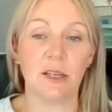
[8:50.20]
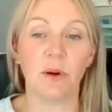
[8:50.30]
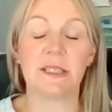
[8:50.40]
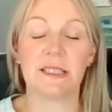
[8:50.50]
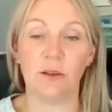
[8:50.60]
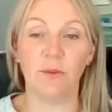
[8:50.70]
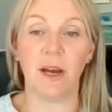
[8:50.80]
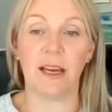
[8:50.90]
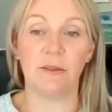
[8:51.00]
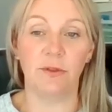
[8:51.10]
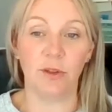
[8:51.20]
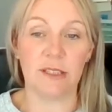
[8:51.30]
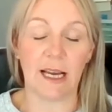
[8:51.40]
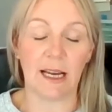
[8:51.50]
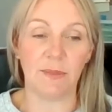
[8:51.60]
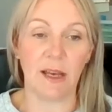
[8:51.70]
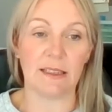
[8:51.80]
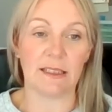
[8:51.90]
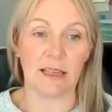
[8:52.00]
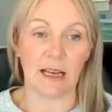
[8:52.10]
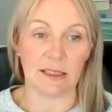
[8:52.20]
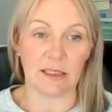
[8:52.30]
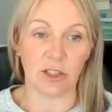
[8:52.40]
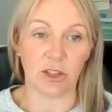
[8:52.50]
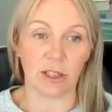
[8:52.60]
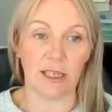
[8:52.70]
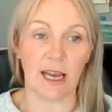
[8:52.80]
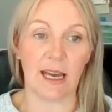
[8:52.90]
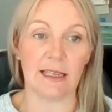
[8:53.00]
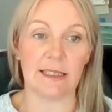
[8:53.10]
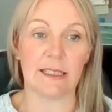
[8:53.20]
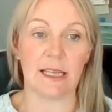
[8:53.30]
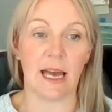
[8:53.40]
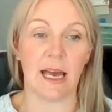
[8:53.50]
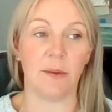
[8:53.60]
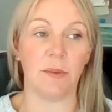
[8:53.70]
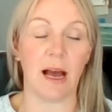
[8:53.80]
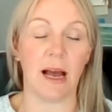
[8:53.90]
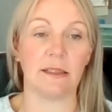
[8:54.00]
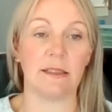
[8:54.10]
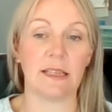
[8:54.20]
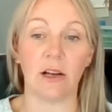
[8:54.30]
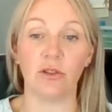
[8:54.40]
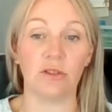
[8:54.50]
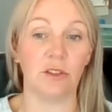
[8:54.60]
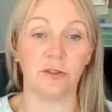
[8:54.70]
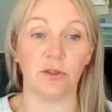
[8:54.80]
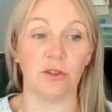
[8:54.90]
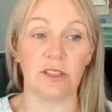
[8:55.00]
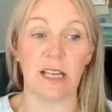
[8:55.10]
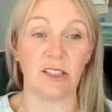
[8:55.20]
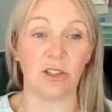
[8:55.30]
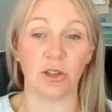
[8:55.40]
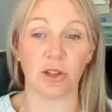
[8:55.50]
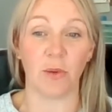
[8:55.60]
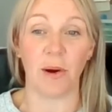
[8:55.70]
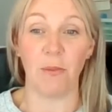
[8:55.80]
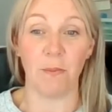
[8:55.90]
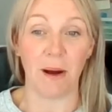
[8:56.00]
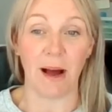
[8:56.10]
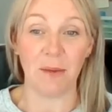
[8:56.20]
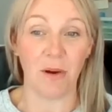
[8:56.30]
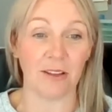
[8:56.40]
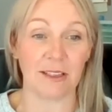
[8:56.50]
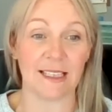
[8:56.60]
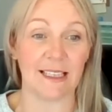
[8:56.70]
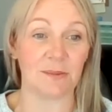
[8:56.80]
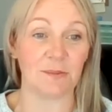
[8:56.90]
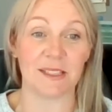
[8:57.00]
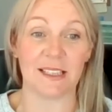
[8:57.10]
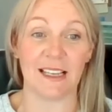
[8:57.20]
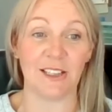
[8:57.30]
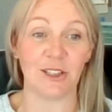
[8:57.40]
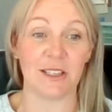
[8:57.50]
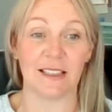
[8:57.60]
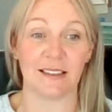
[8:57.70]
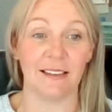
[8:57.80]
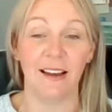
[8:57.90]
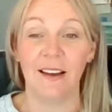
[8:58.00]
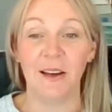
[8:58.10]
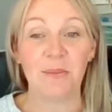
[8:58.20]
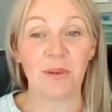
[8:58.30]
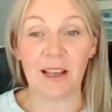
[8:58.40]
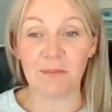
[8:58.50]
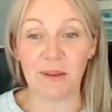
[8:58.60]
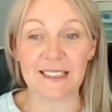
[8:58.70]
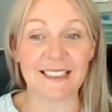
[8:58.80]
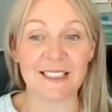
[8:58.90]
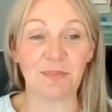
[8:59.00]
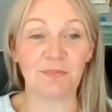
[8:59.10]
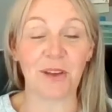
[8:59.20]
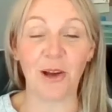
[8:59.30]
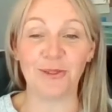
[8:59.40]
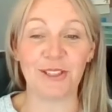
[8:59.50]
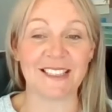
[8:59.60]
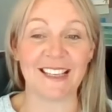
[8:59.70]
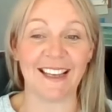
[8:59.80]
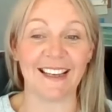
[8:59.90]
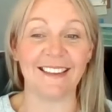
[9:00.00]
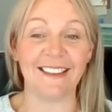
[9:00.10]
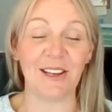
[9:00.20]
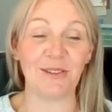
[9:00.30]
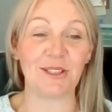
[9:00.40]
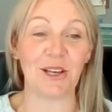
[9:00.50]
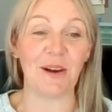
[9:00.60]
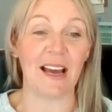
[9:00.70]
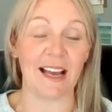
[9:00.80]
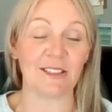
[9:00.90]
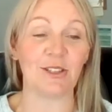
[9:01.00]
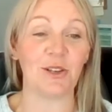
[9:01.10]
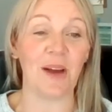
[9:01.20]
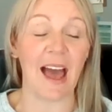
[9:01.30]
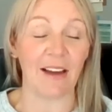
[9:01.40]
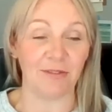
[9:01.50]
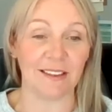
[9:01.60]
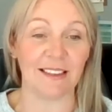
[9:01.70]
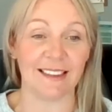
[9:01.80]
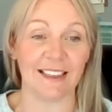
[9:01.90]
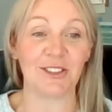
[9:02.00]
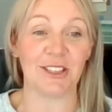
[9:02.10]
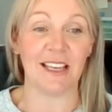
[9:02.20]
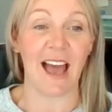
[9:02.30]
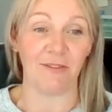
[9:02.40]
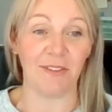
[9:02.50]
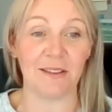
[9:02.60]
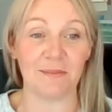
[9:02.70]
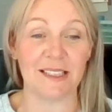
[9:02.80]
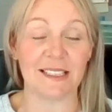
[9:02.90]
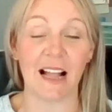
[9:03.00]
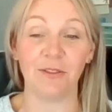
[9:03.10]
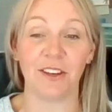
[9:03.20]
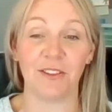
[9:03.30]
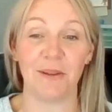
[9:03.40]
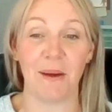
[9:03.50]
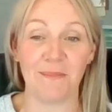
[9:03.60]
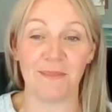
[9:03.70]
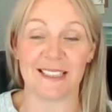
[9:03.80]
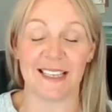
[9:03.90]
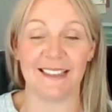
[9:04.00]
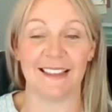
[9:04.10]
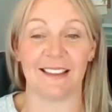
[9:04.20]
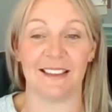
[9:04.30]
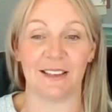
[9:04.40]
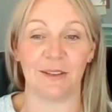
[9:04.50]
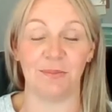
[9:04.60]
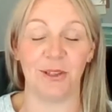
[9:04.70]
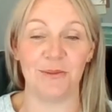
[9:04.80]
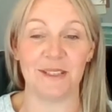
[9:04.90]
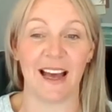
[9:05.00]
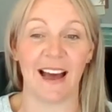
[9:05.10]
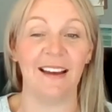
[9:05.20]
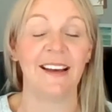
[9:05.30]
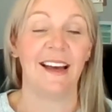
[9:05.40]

So I was still working full time then as a district nurse, and I couldn't afford. I had to just go out and buy policies and procedures and bring business coaches in, and so I had to do everything, literally everything myself. And I remember sitting at the computer.